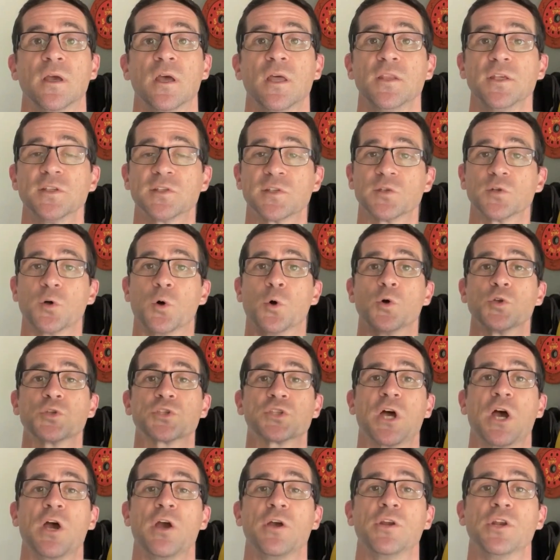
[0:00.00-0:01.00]
This is
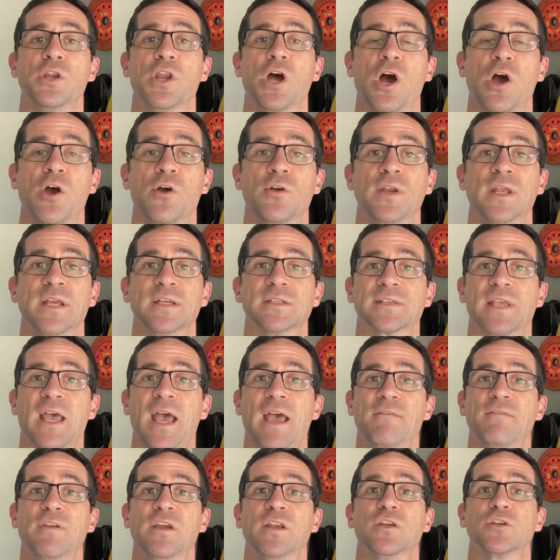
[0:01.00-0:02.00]
also known as
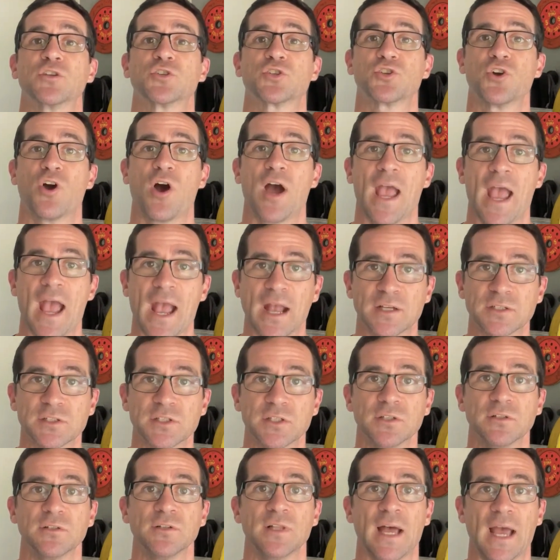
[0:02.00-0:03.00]
having
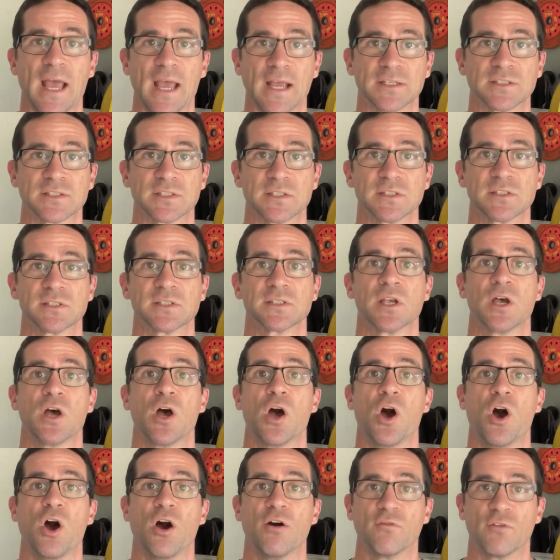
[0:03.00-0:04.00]
triaxial axis
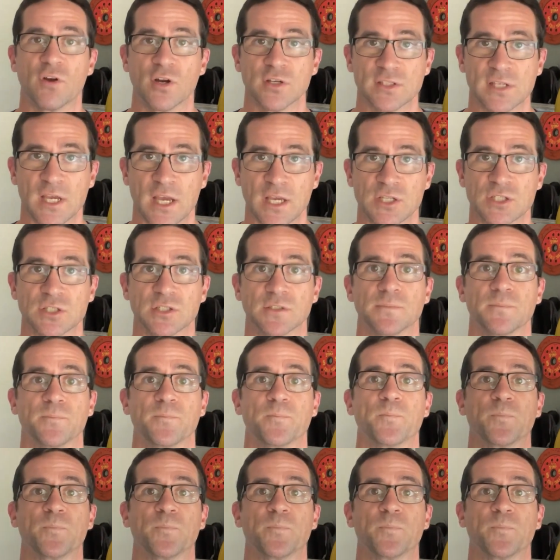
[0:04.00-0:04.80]
of rotation.